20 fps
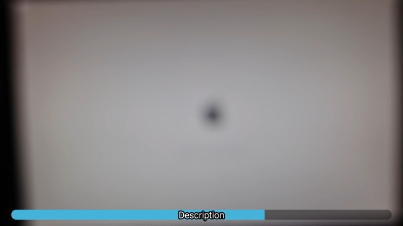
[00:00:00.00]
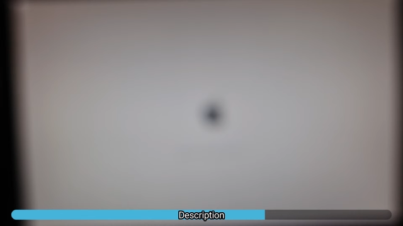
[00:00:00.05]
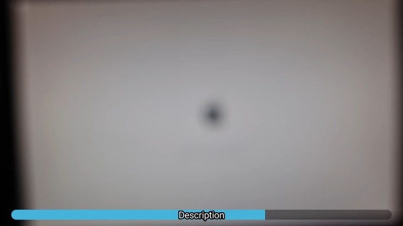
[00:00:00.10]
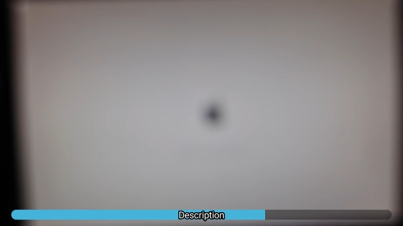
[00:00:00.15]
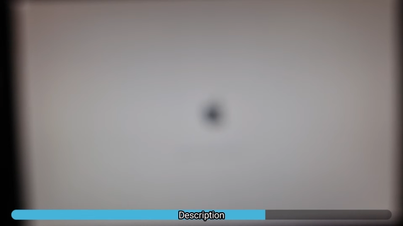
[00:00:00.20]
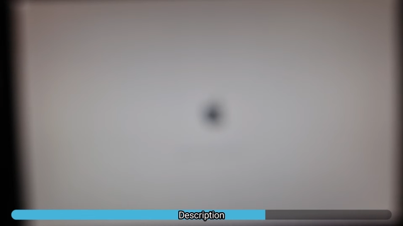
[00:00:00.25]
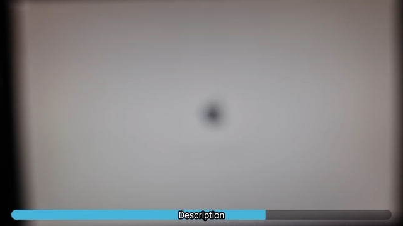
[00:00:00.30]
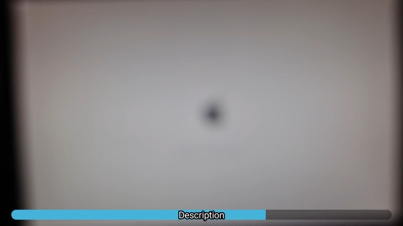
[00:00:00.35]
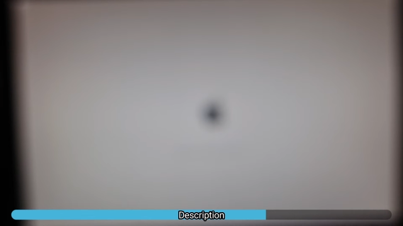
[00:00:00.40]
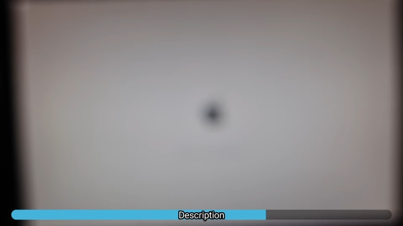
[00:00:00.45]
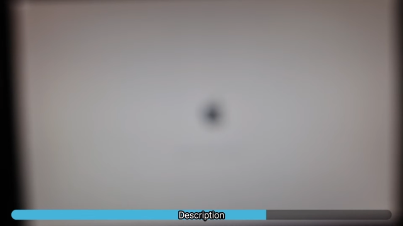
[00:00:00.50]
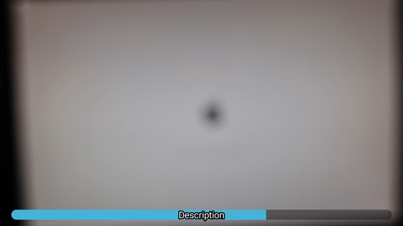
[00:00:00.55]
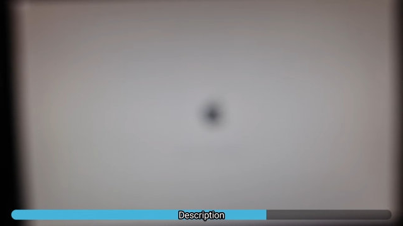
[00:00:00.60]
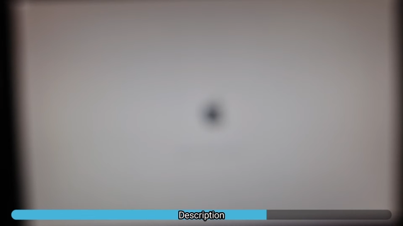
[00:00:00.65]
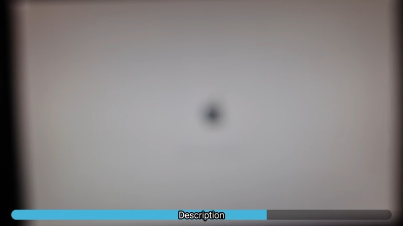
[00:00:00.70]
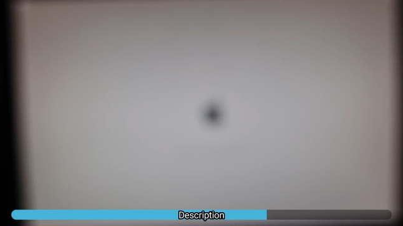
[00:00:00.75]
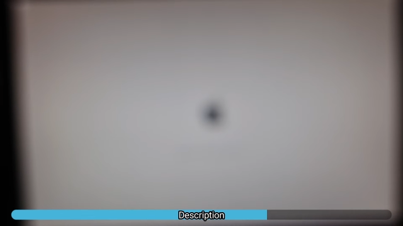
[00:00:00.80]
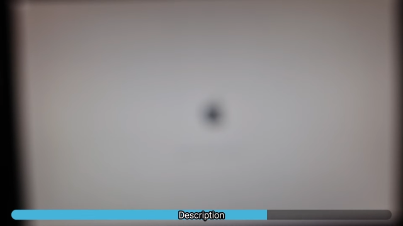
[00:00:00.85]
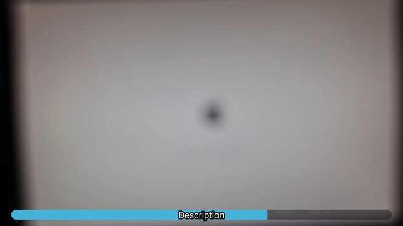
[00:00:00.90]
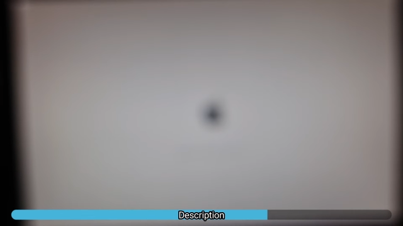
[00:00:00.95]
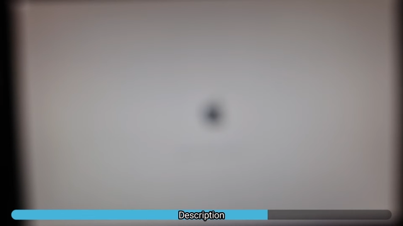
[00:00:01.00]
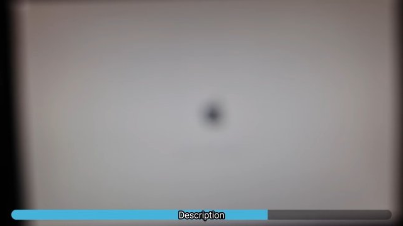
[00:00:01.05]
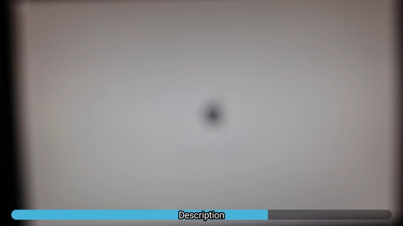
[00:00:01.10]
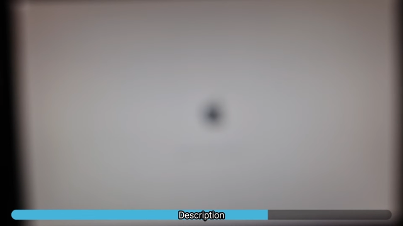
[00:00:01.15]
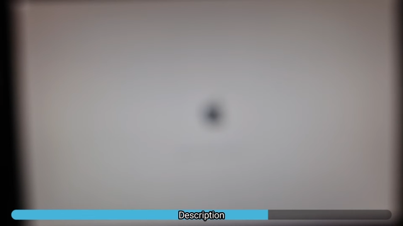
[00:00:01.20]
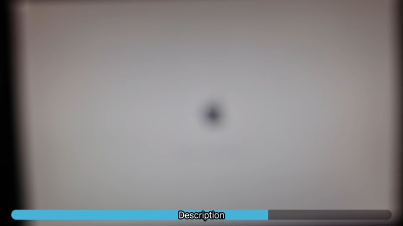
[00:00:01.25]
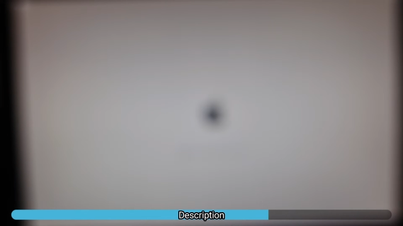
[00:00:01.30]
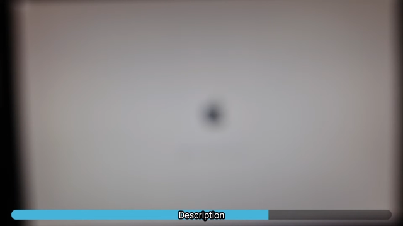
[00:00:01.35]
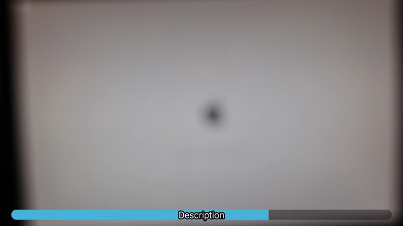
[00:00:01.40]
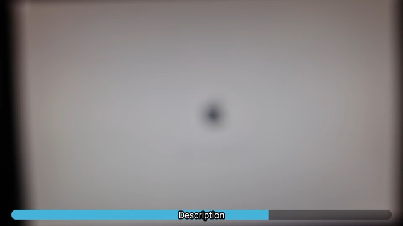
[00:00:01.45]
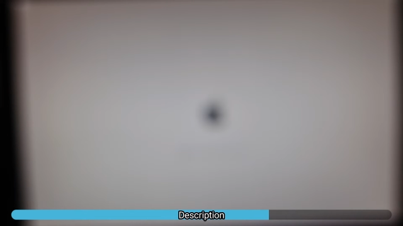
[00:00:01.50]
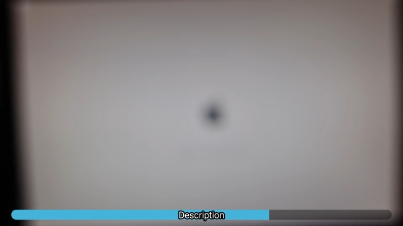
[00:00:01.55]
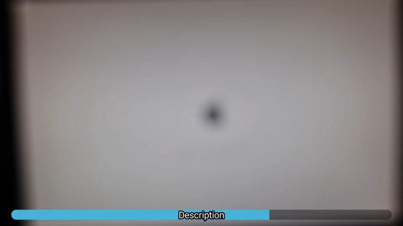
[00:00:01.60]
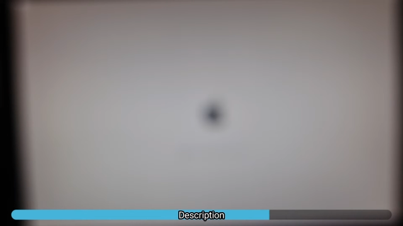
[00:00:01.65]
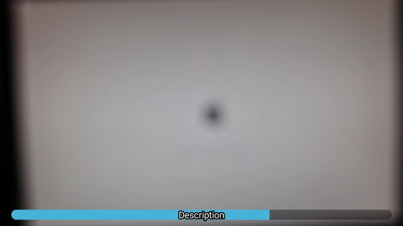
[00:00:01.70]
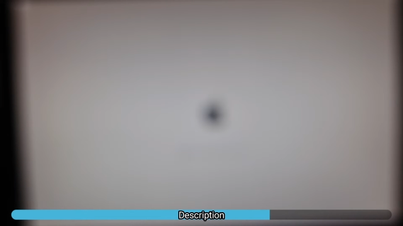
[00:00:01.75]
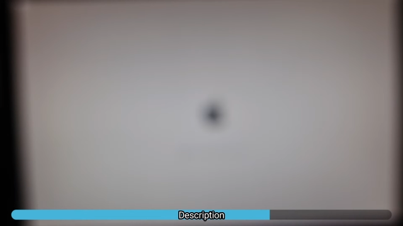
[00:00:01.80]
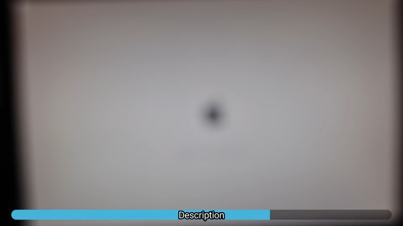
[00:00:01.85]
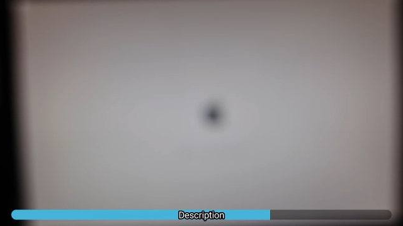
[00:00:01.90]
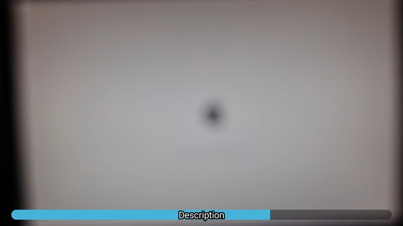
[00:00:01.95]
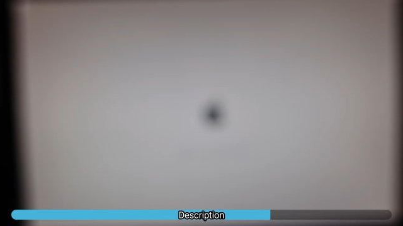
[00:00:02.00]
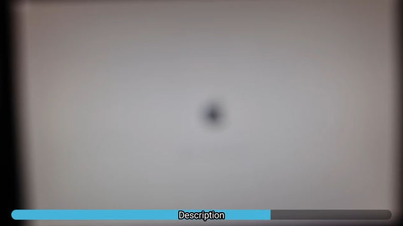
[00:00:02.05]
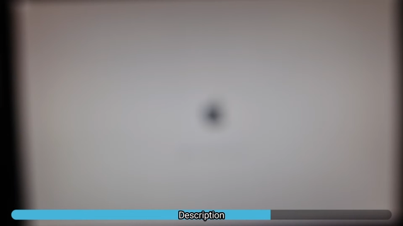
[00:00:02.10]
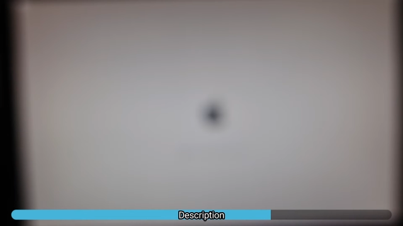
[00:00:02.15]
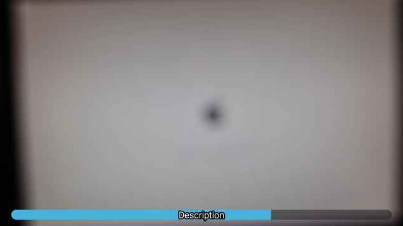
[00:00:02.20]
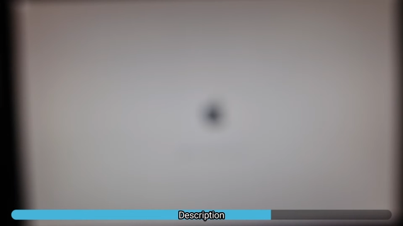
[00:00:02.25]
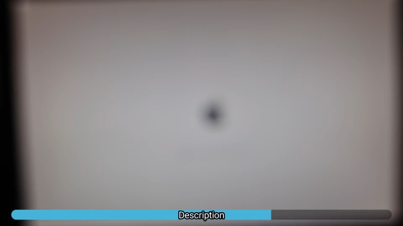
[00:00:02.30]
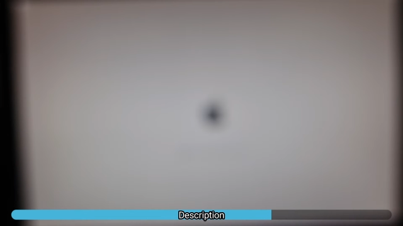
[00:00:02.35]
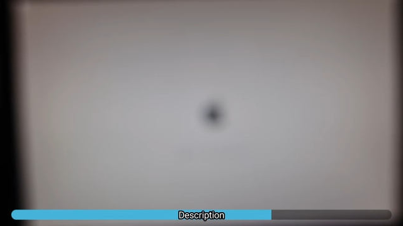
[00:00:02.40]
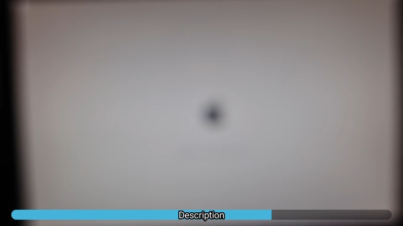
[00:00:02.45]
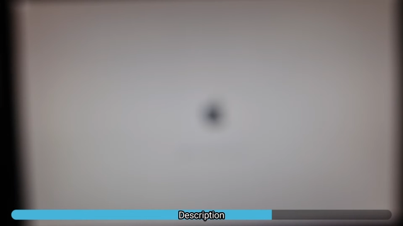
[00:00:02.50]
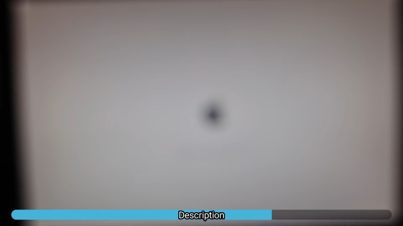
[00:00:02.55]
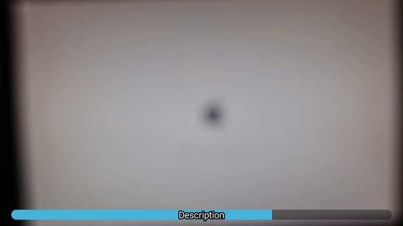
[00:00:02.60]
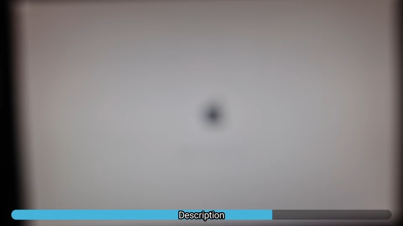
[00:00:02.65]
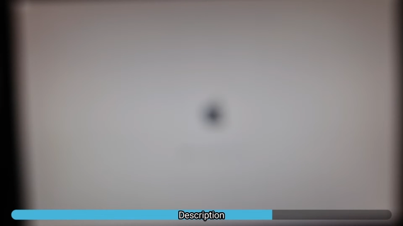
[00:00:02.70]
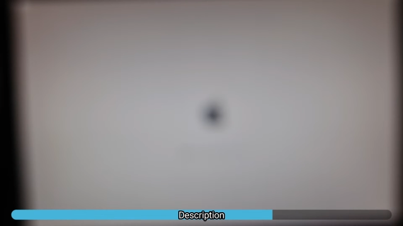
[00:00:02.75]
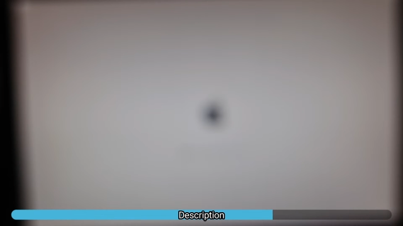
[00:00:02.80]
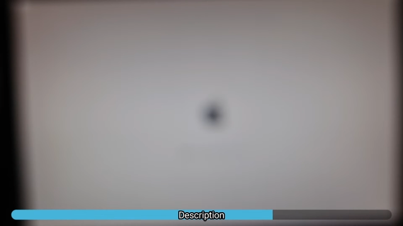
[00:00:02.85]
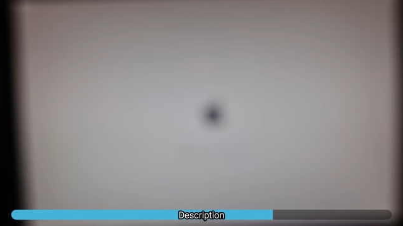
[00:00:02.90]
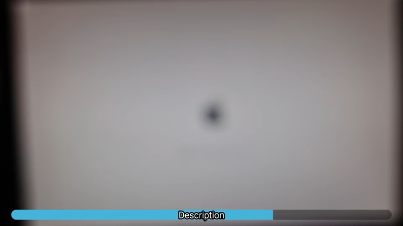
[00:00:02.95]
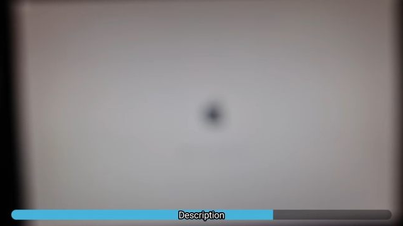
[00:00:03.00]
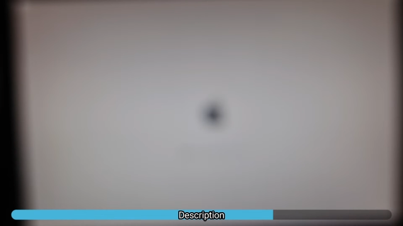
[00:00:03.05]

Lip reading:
No face is visible, so there are no lips to read.